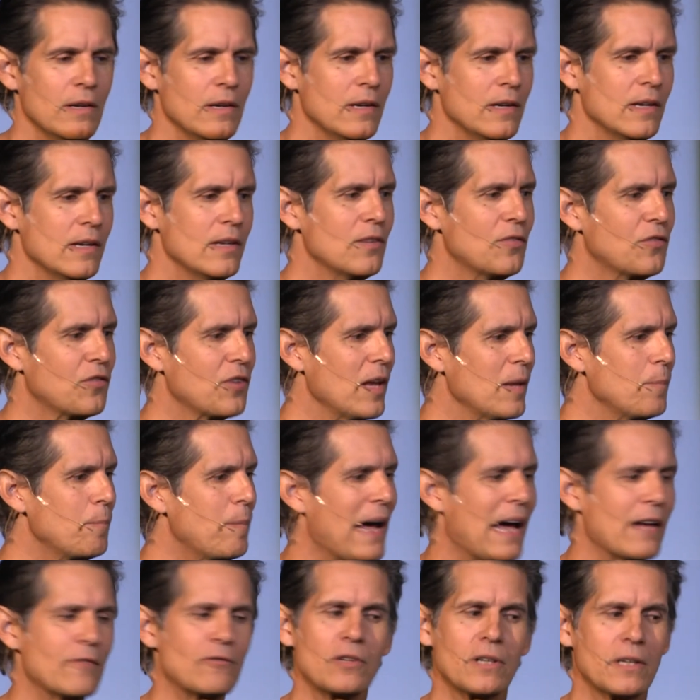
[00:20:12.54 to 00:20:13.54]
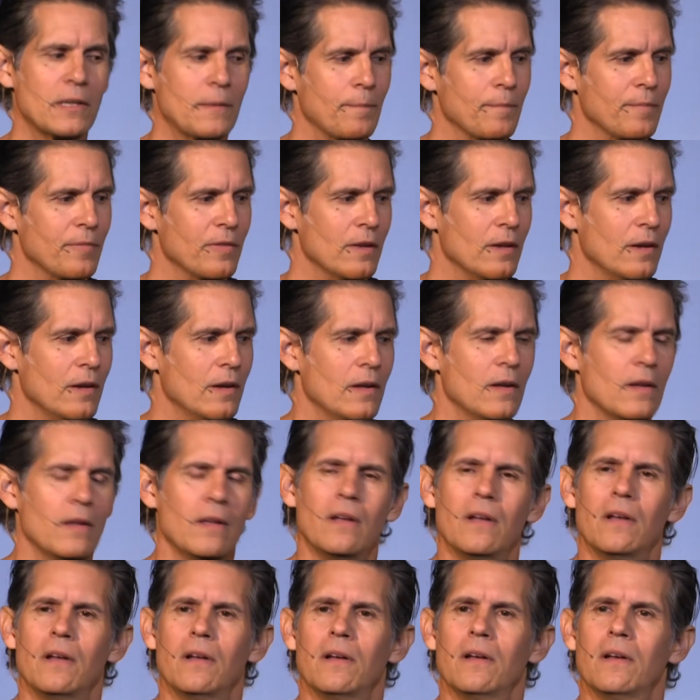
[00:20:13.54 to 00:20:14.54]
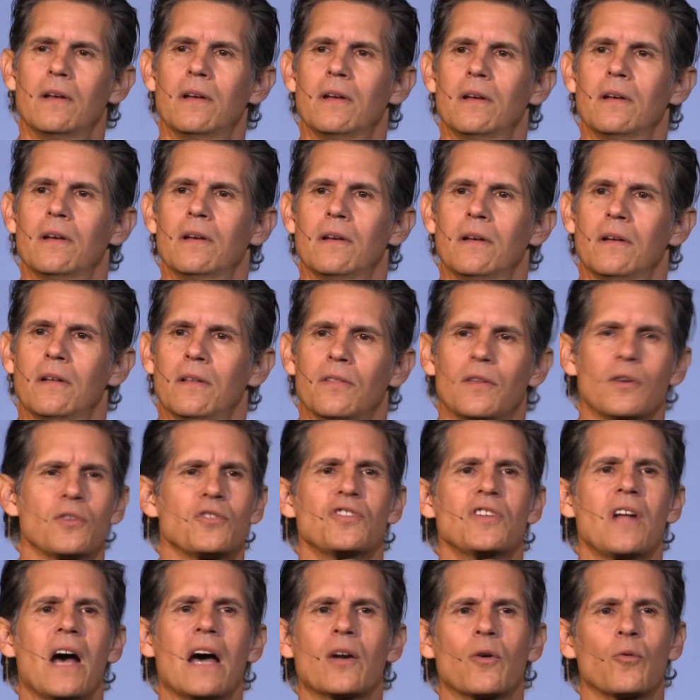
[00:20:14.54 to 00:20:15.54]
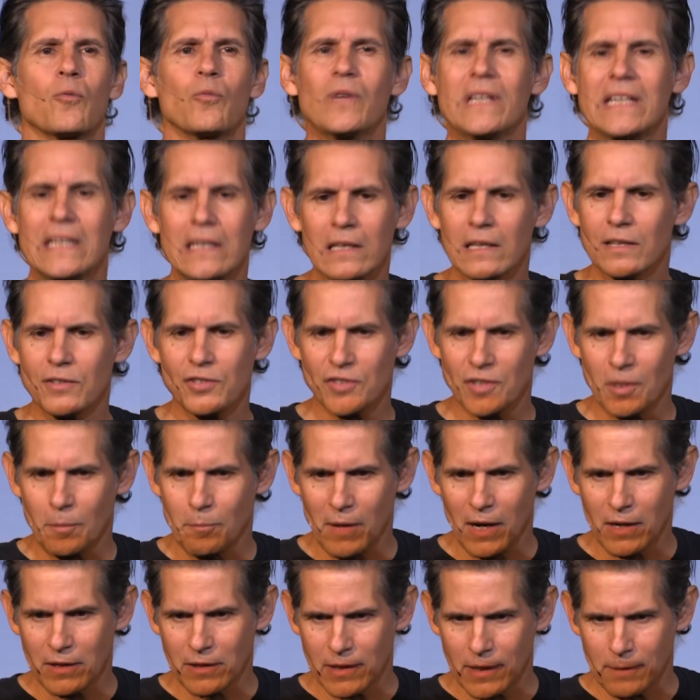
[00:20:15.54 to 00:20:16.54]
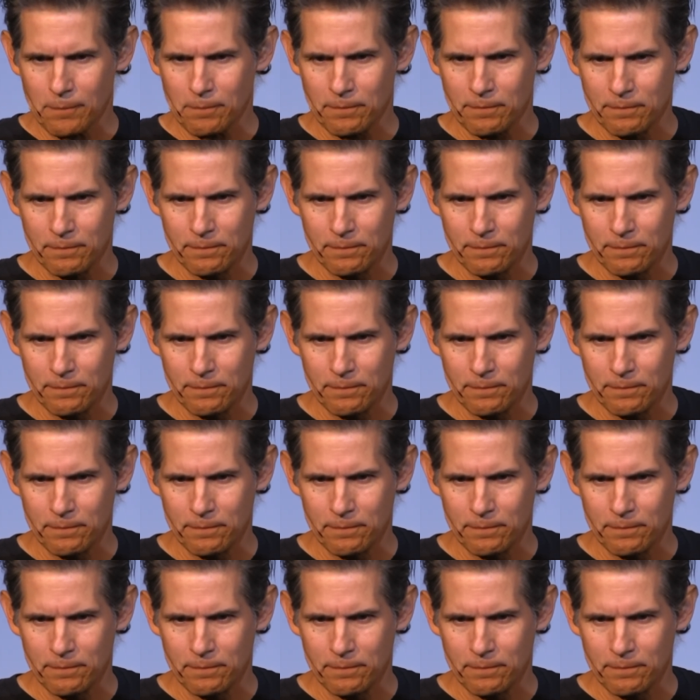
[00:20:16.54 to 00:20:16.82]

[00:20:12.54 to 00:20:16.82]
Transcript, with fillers: He said, Patrick, there's not a realist among them.